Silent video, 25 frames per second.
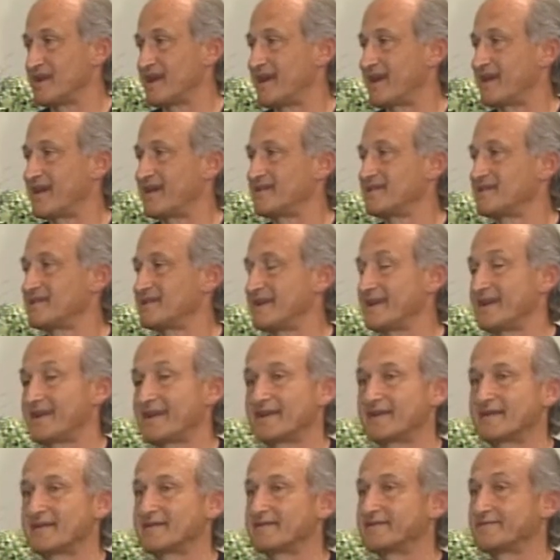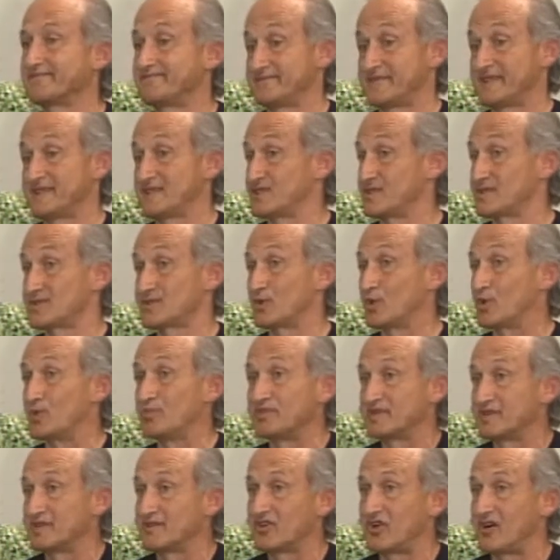land, and it's just
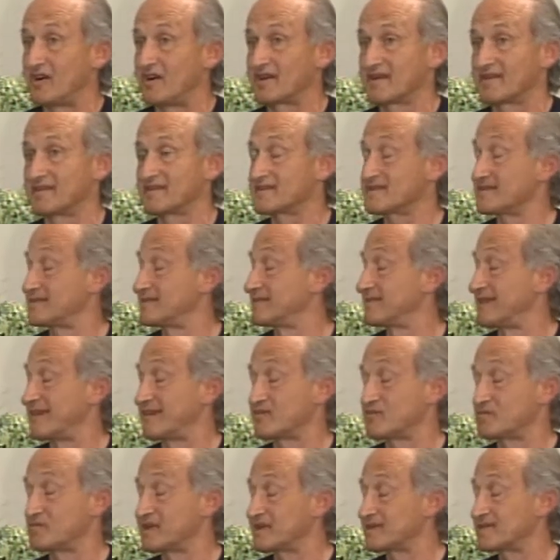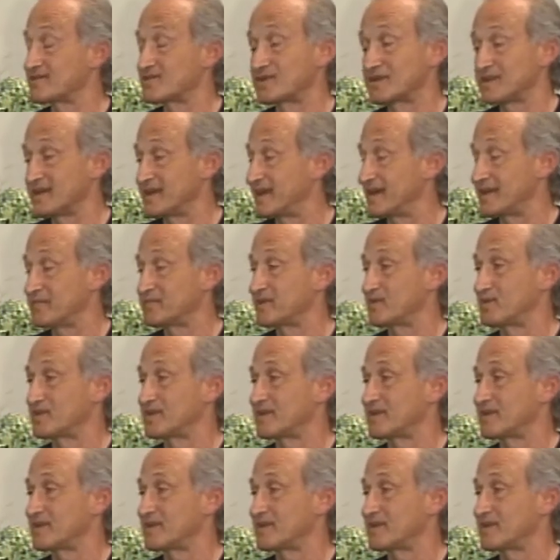open in August, and everybody's really happy.